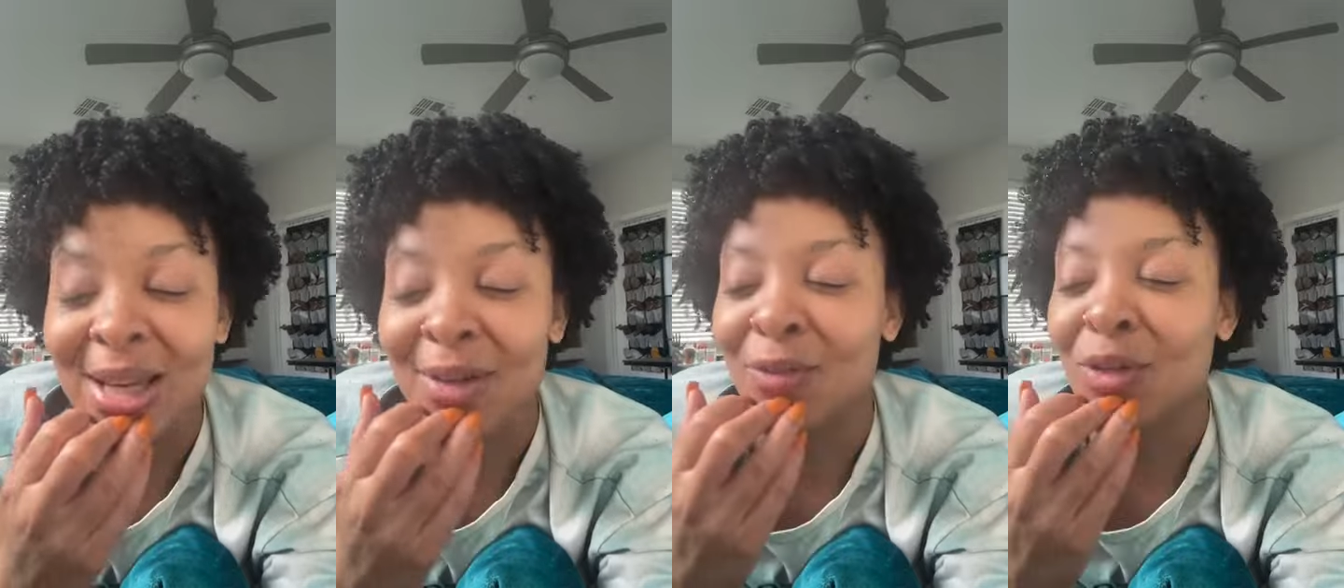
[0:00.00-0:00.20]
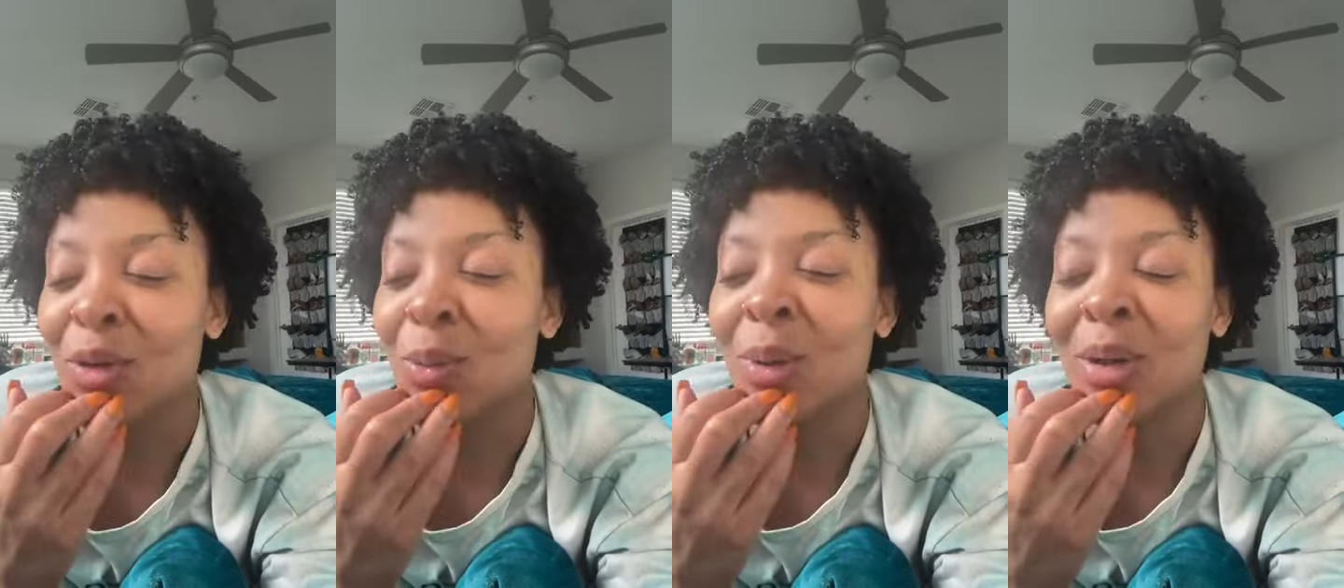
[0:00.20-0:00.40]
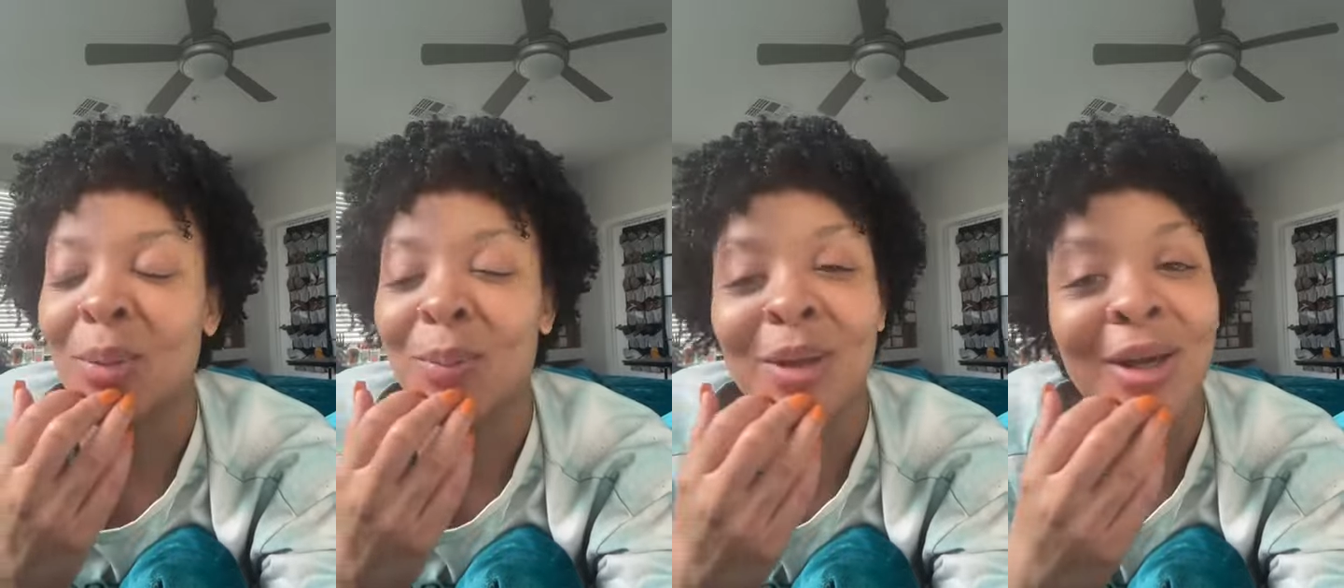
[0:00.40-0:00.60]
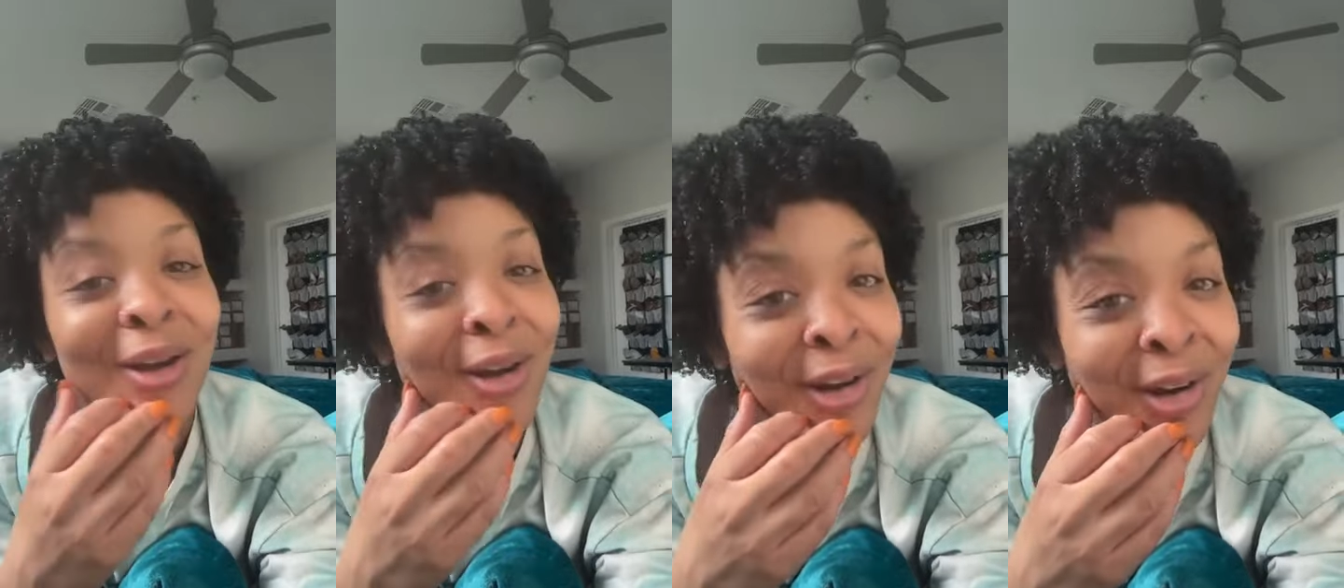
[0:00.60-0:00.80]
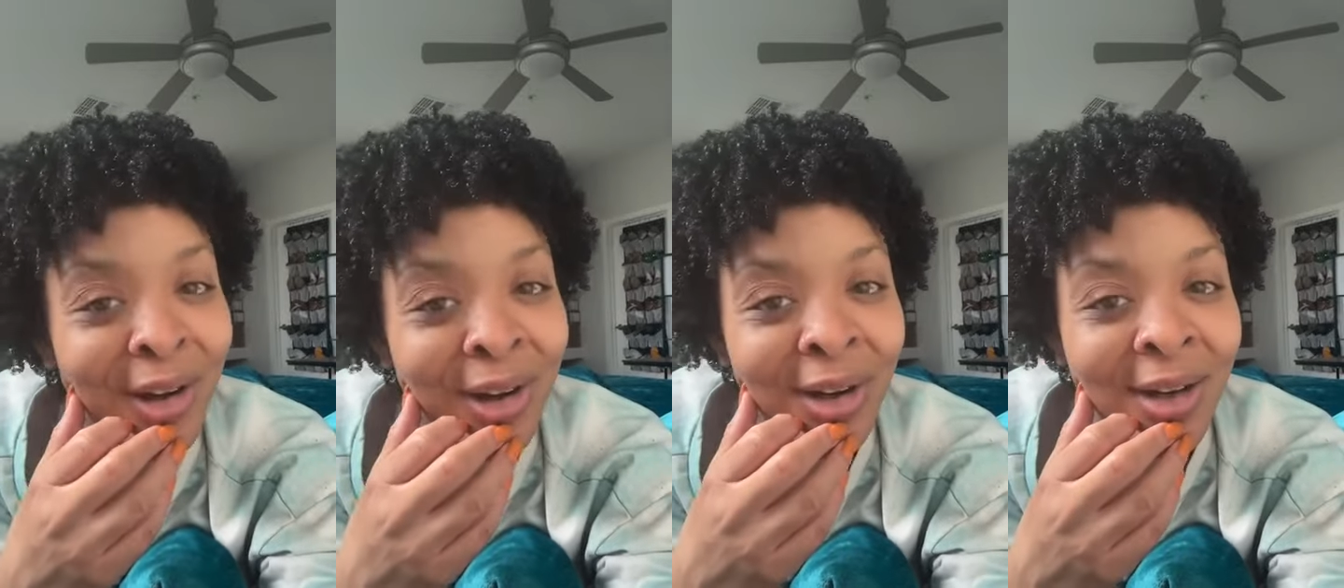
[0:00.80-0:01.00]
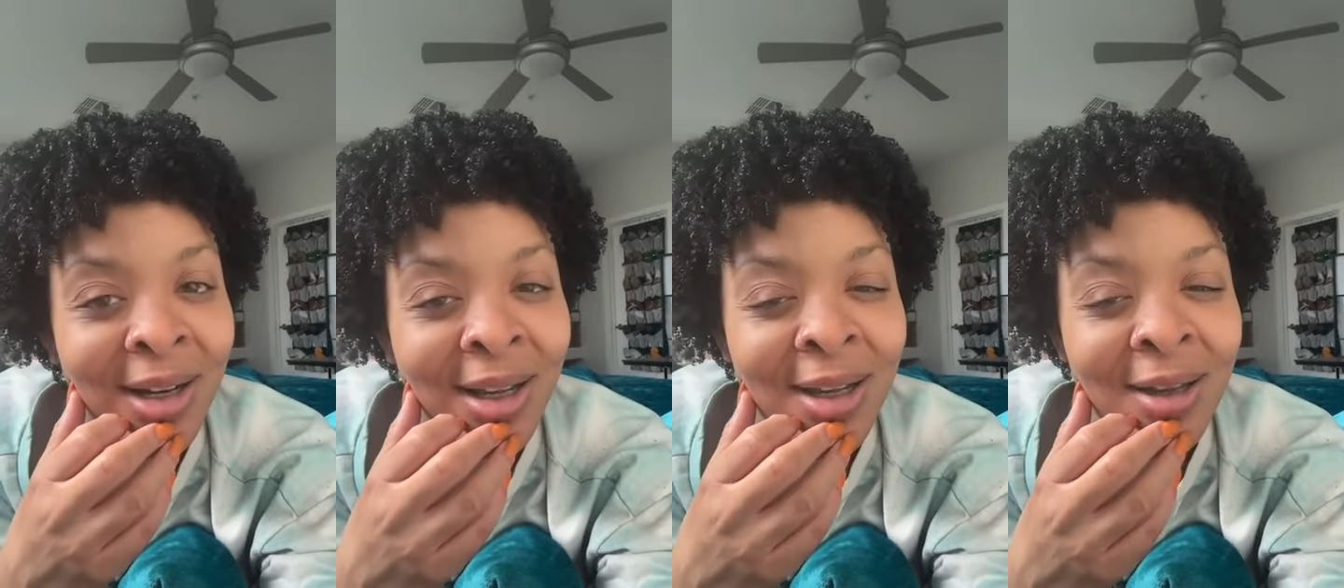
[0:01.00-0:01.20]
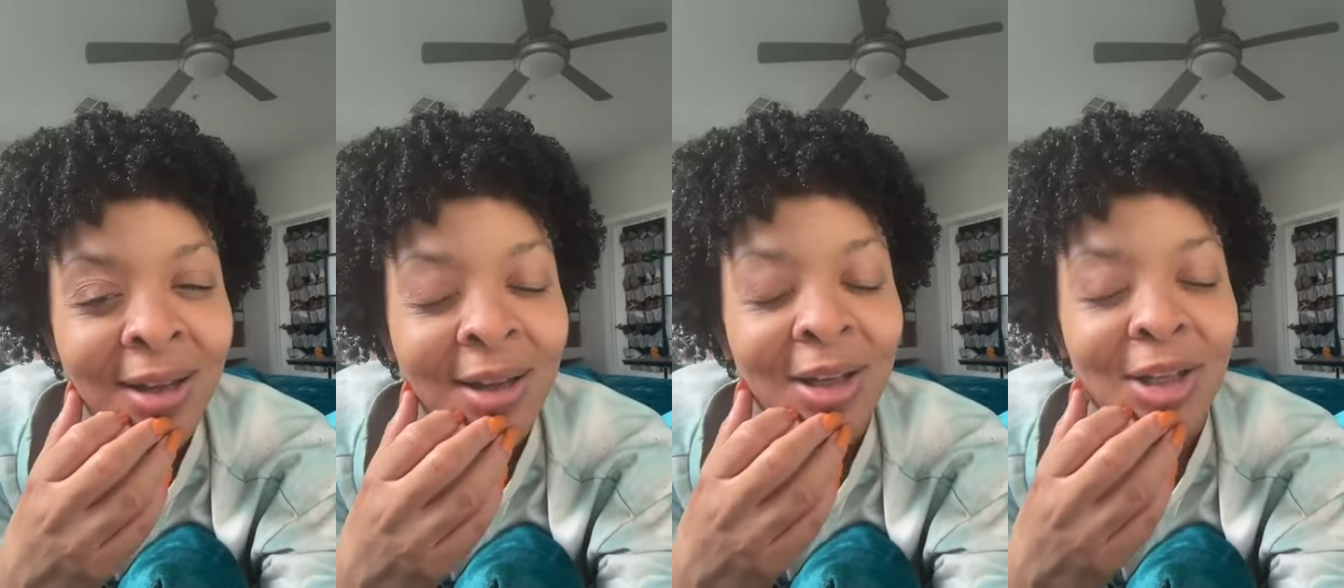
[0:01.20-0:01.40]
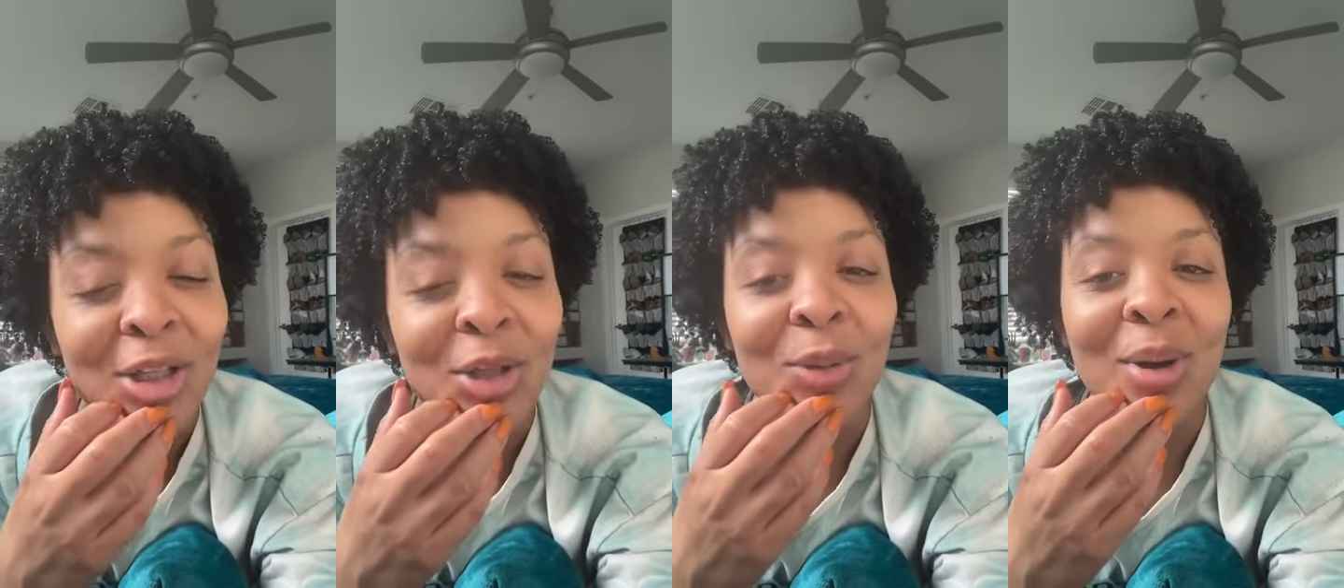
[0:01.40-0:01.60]
if you want to be heard,
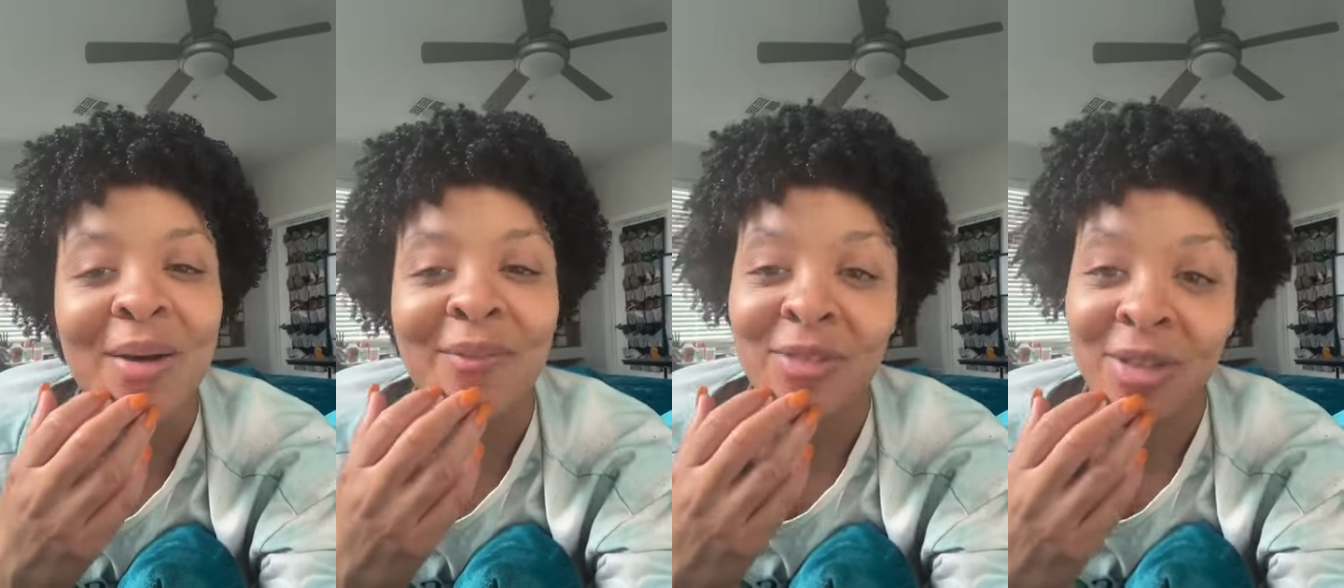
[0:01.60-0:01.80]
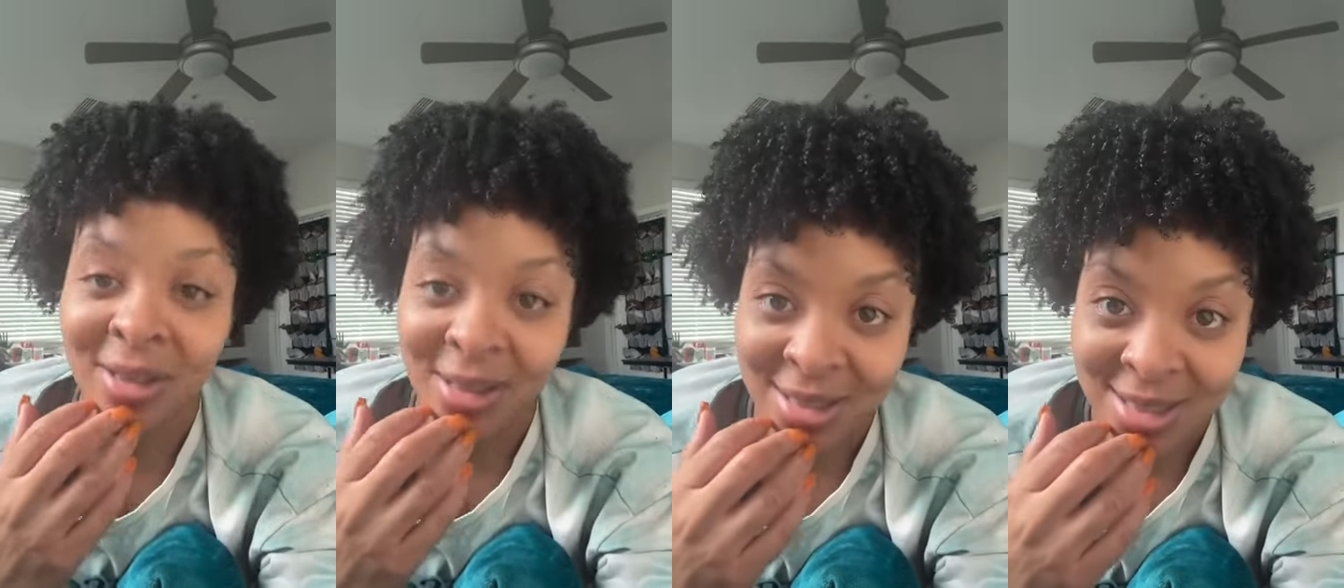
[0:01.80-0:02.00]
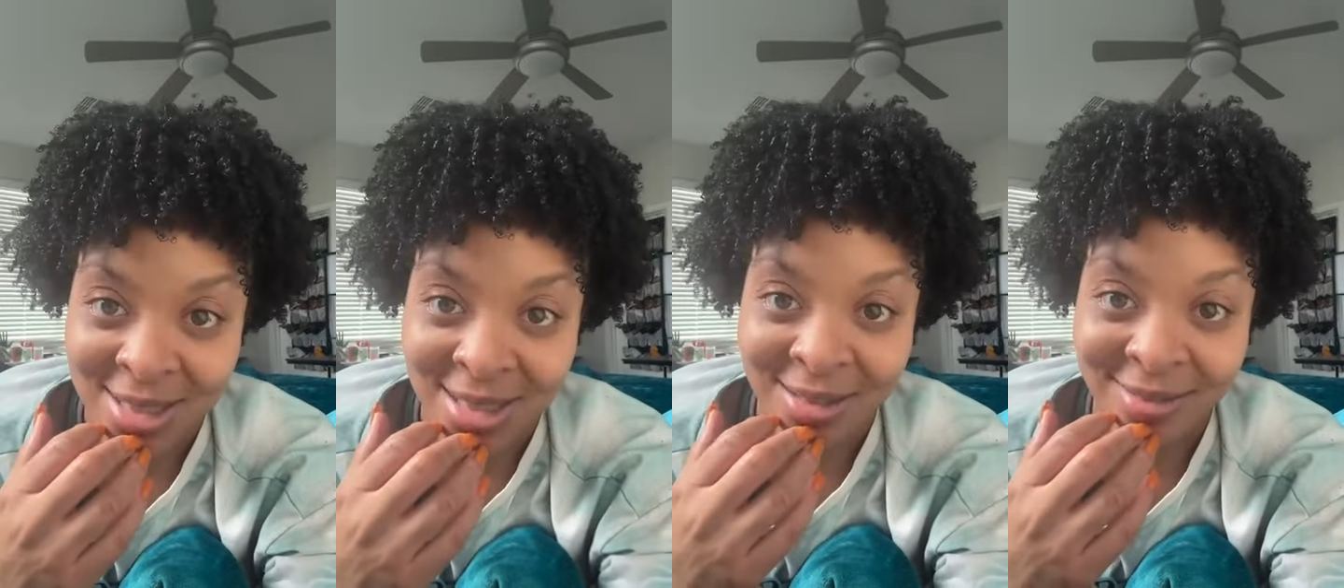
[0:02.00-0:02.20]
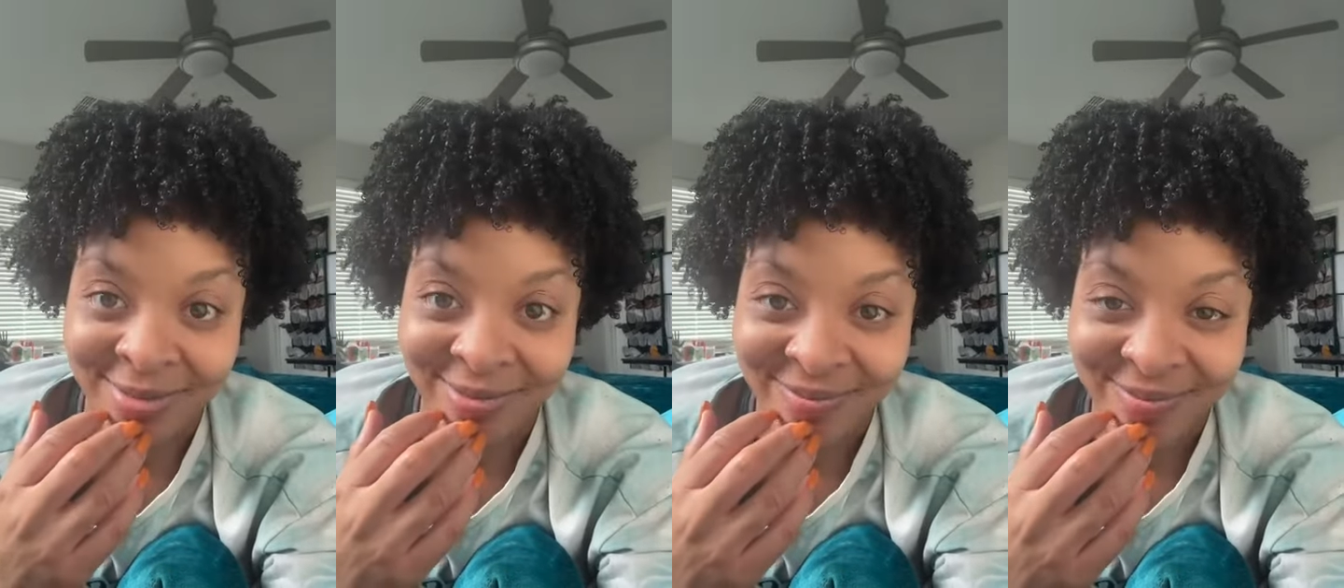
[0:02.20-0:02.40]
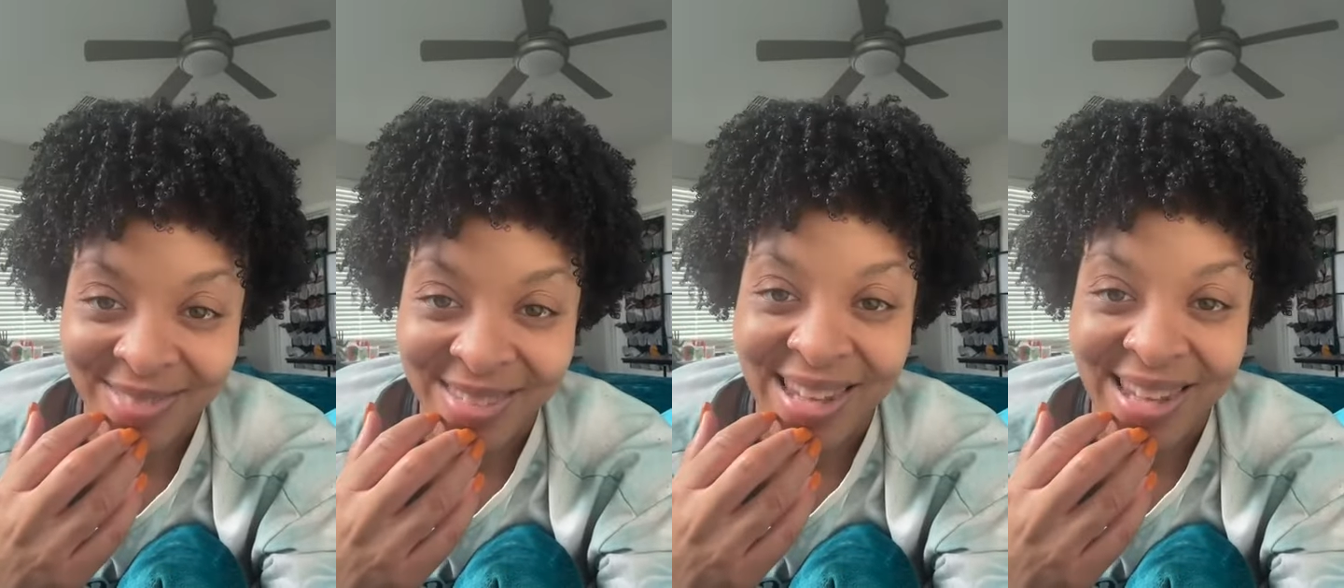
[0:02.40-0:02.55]
you have to listen.